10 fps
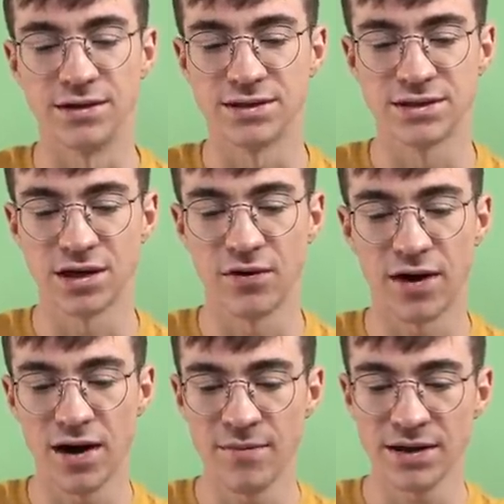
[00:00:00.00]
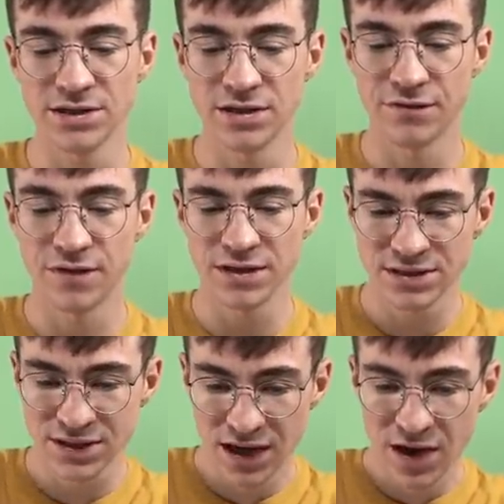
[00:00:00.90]
so I imagine if
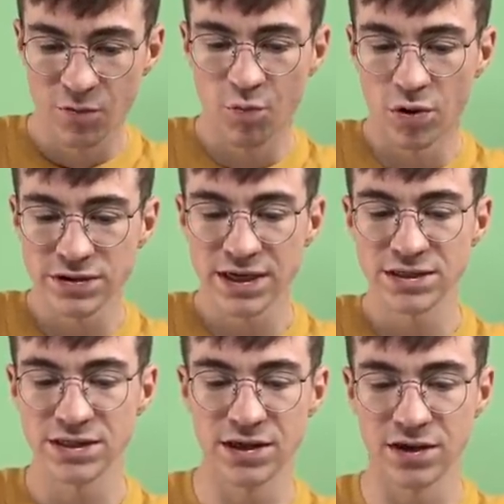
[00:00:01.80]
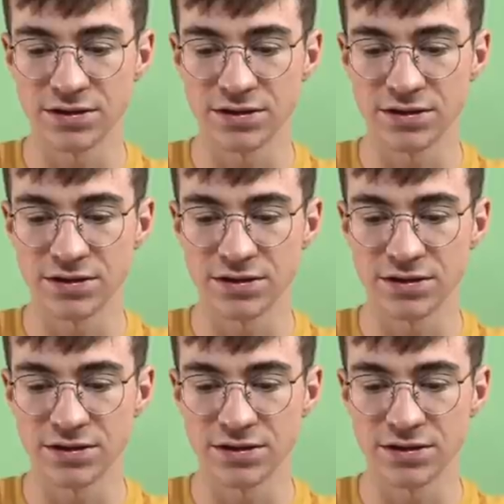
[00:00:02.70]
this was actually